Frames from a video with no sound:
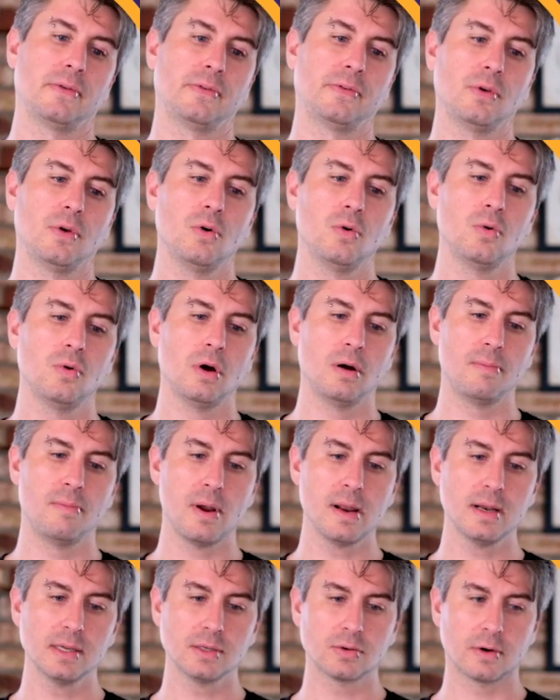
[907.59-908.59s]
So, our
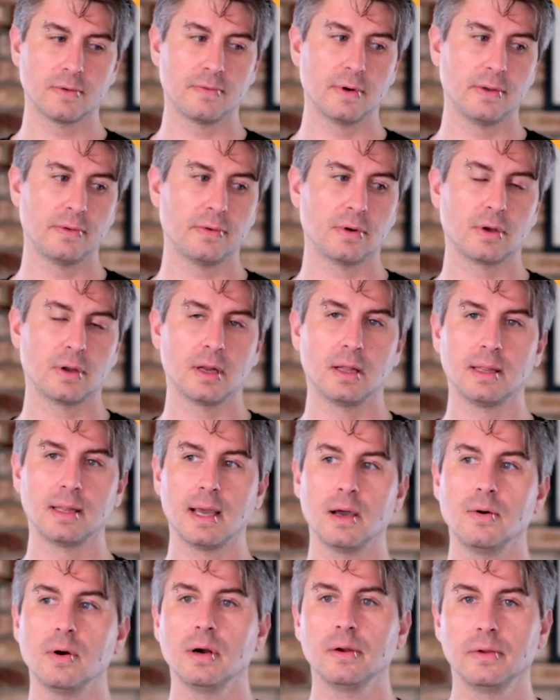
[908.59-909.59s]
branded storefronts are going to
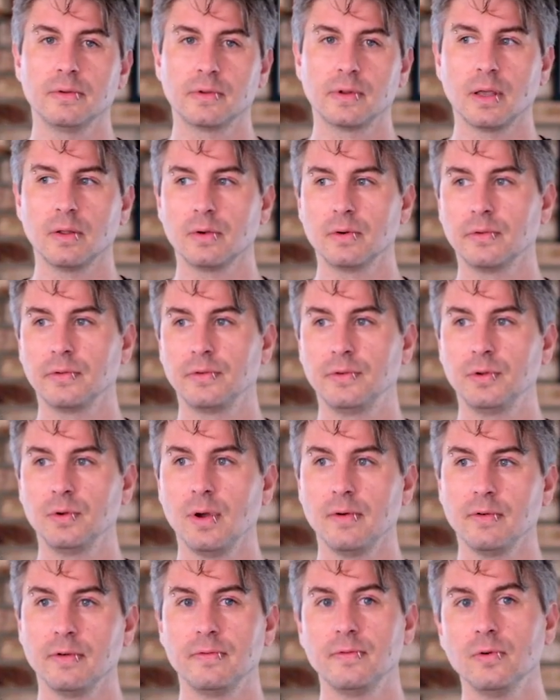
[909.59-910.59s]
allow our sellers to
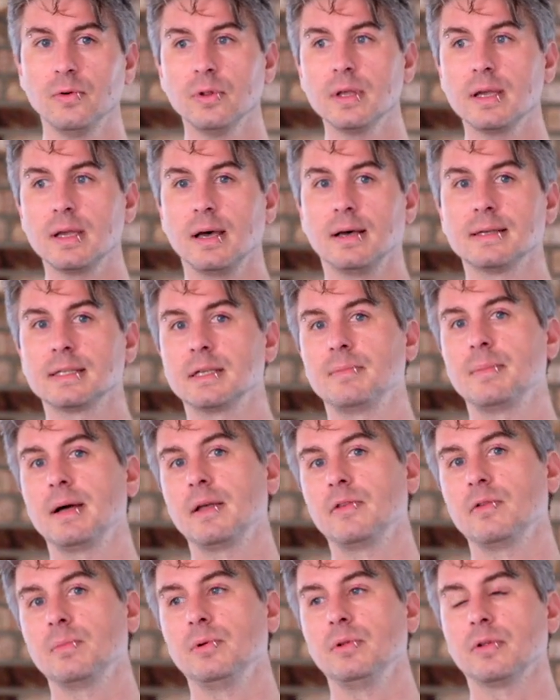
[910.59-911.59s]
have a fully
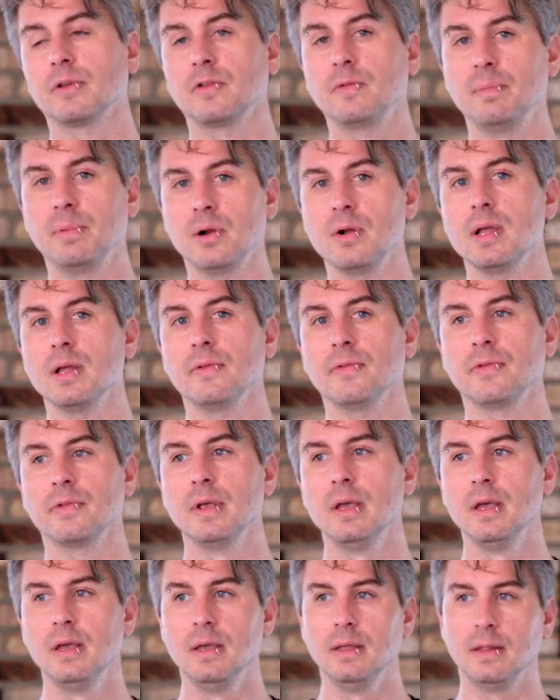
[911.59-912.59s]
customizable experience.